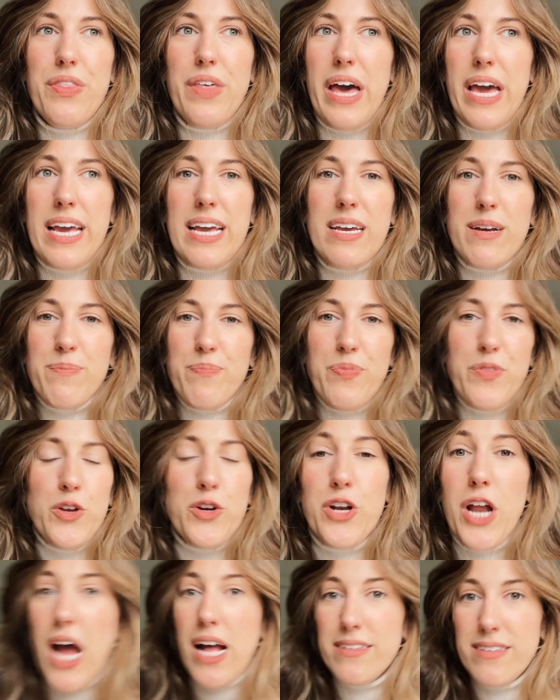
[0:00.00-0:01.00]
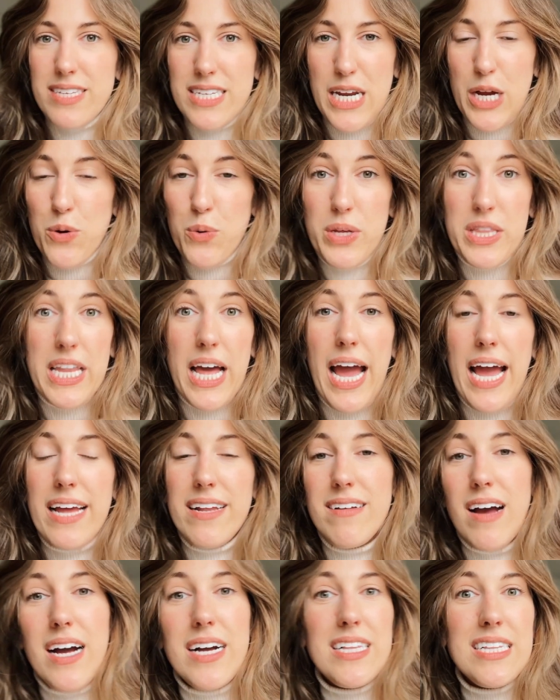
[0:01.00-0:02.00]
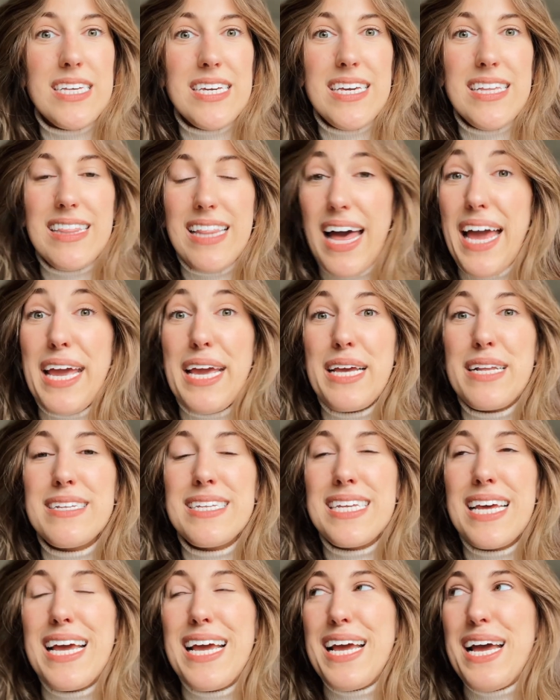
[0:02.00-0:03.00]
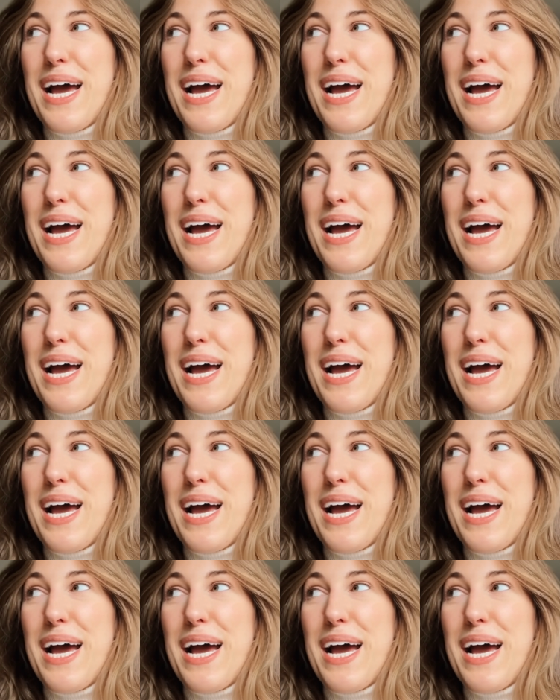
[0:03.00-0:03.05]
Like you're not stuck with that ugly light